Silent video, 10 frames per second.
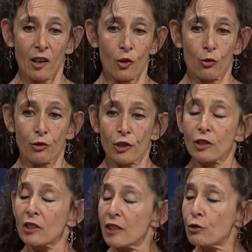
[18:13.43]

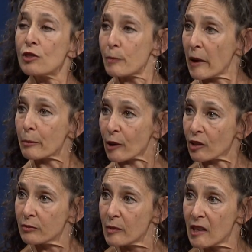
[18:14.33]
quarterly newspaper
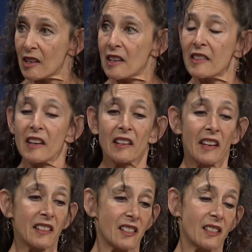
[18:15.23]
that
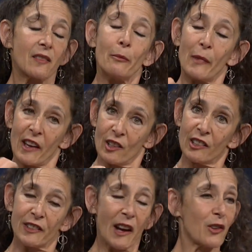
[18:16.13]
gets
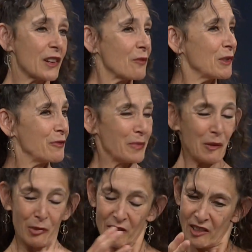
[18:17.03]
mailed. Now, a number of
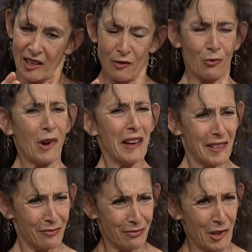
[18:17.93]
people said, "What?
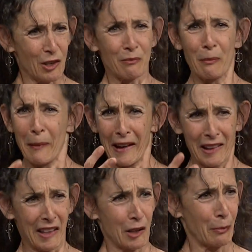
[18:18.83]
You're
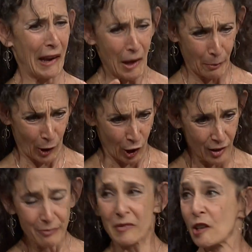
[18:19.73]
mailing paper?
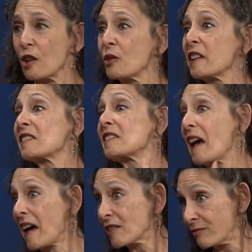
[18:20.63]
Is
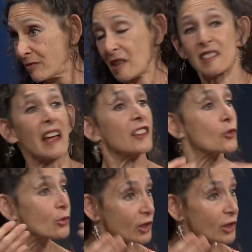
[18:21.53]
that truly